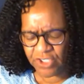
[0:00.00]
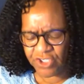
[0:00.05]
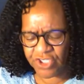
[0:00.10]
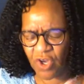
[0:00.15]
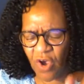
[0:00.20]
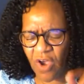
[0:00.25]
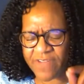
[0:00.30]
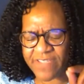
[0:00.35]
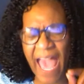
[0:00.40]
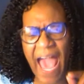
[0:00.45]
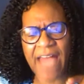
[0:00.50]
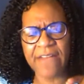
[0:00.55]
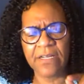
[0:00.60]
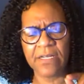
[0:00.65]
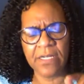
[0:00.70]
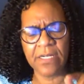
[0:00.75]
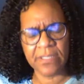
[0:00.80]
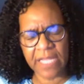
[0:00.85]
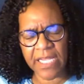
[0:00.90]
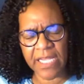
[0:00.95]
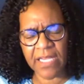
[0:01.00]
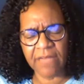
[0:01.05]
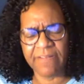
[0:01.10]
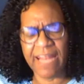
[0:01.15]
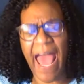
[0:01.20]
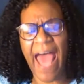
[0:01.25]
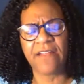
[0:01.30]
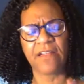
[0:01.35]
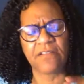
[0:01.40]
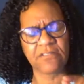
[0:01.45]
Show us how to live
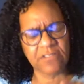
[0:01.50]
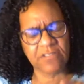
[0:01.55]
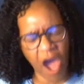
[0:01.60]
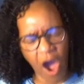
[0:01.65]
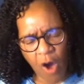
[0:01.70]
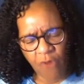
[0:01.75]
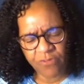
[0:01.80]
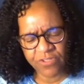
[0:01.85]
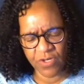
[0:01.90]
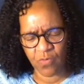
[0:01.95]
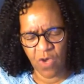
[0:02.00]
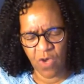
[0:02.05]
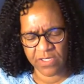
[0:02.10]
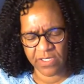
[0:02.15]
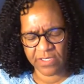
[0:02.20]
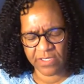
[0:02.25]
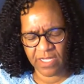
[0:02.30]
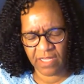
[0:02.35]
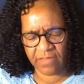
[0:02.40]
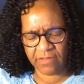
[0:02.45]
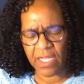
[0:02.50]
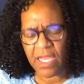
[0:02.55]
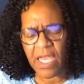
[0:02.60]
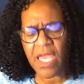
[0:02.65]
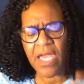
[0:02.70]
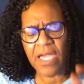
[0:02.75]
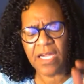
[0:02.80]
and how to talk to one another.